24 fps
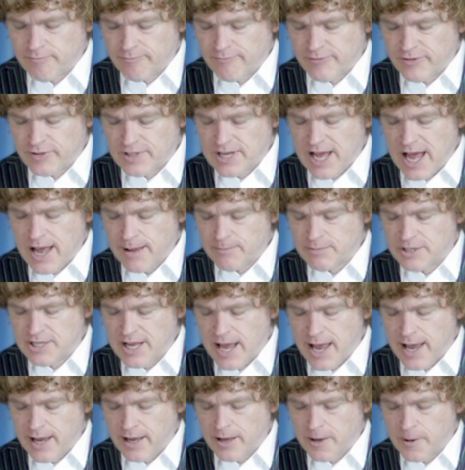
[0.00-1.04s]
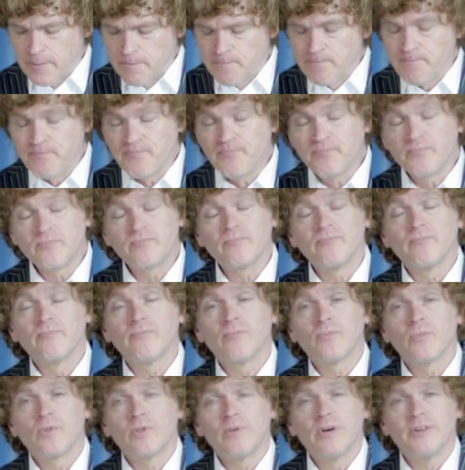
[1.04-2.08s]
for time's sake
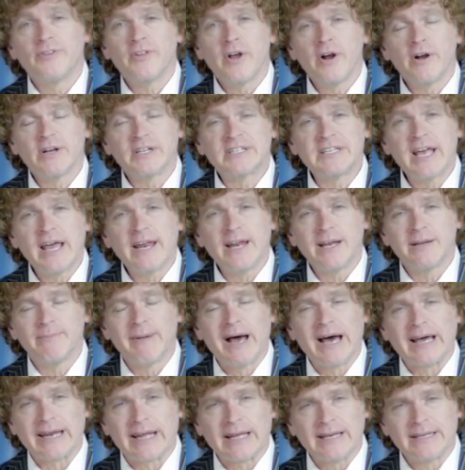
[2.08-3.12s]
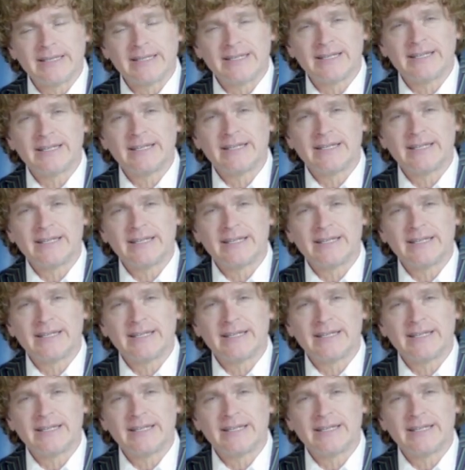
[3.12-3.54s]
but they're excited about it